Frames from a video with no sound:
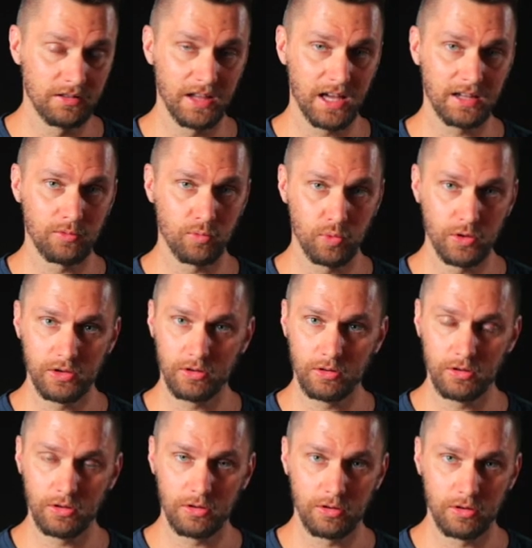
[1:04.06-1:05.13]
that
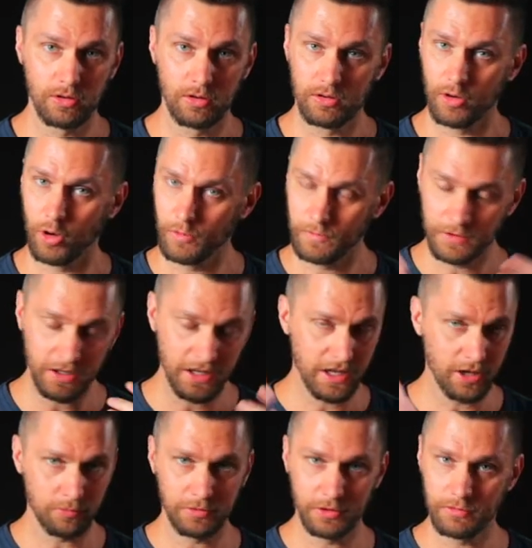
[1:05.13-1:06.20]
will hopefully
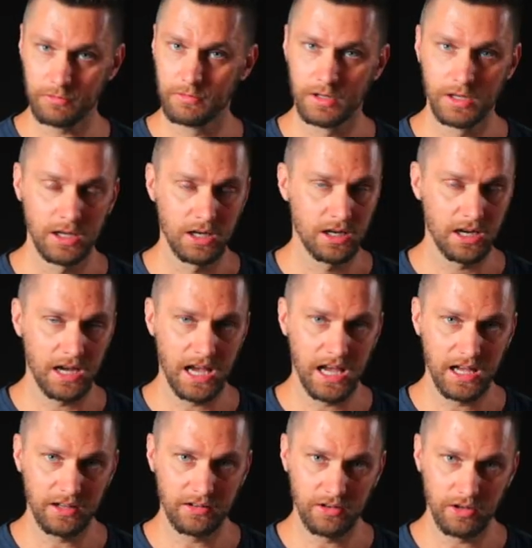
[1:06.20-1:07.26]
help you
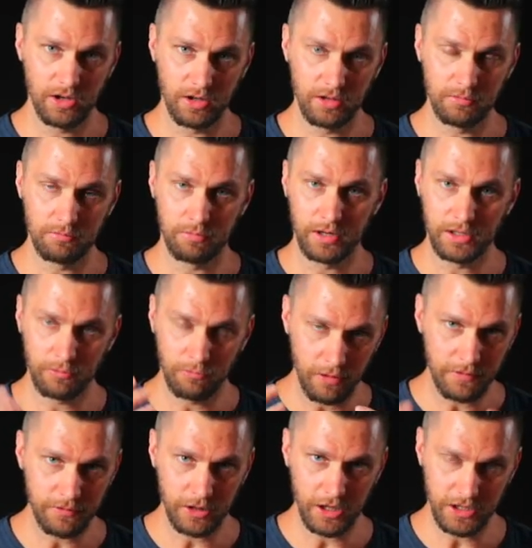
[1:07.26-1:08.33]
and uh, bring
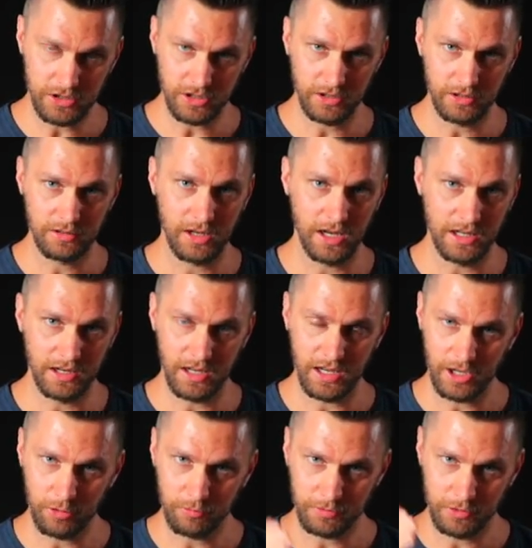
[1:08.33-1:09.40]
revelation and
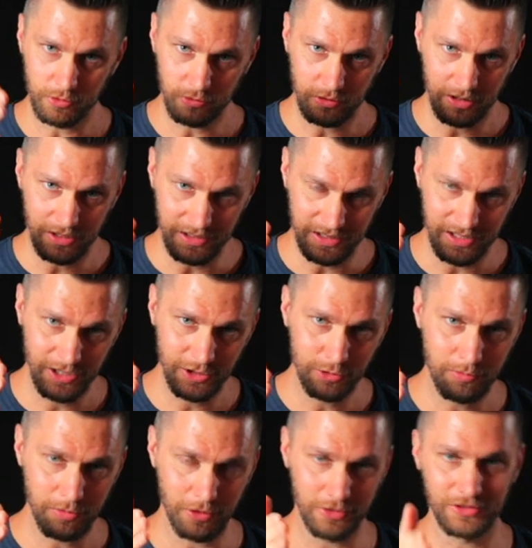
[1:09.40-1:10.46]
help you continue
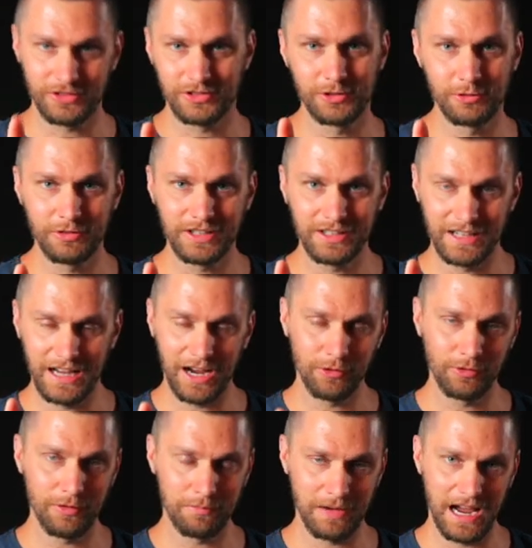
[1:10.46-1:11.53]
pursuing
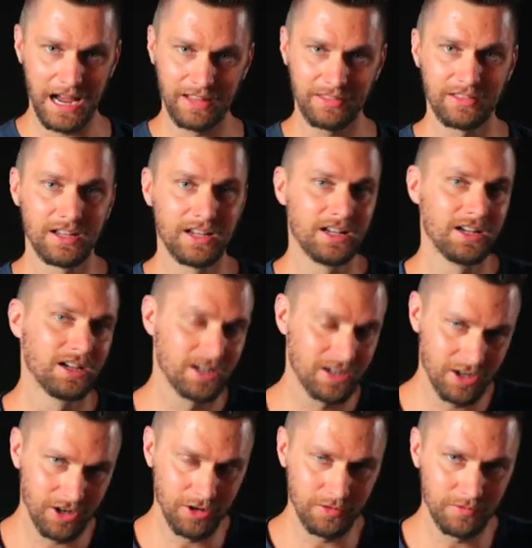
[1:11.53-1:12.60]
down the path
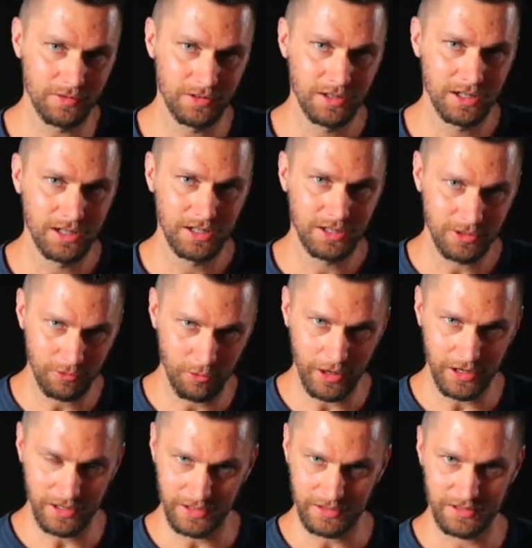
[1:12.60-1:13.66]
of
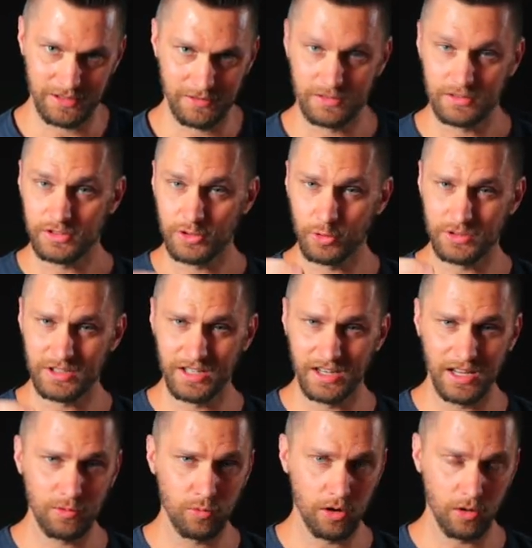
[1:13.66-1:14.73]
greatness. So
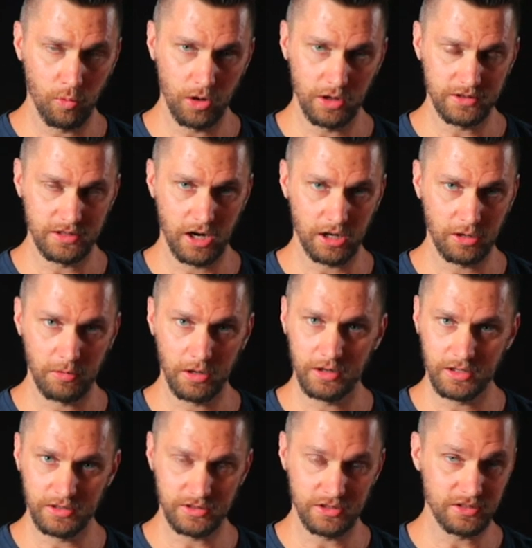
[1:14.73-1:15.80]
today what I want to talk
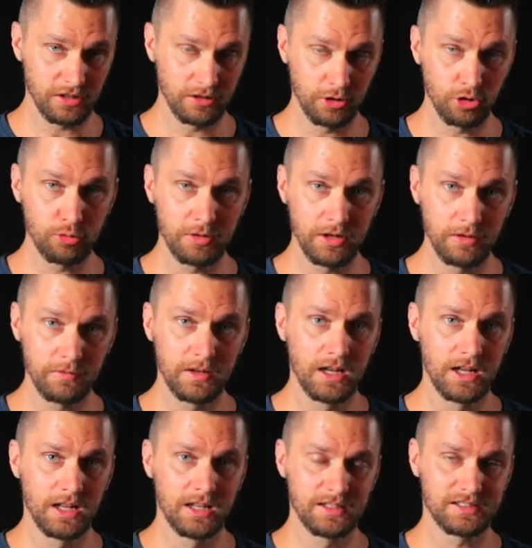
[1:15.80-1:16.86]
about is just a little bit of
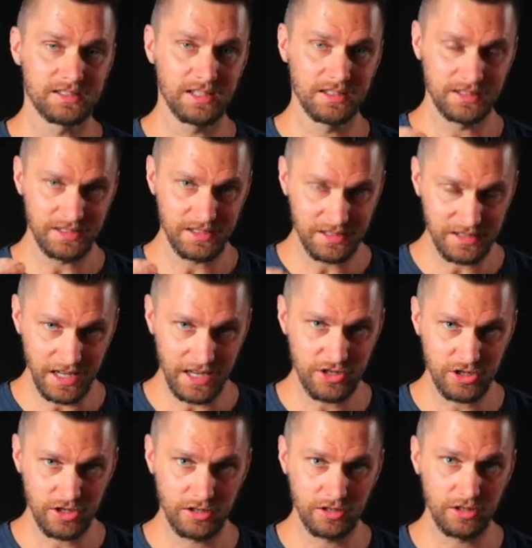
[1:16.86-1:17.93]

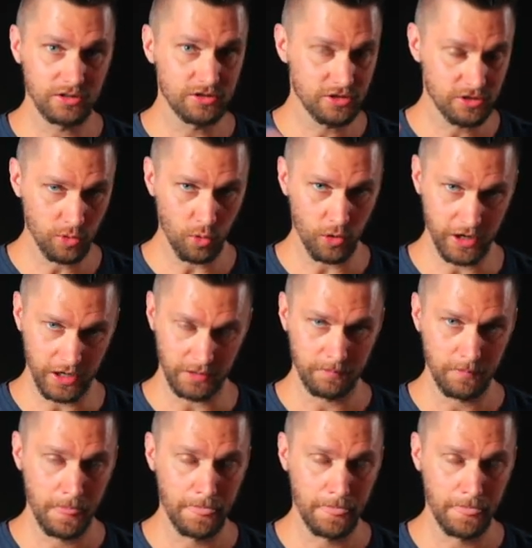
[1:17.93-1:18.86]
sensation sorting.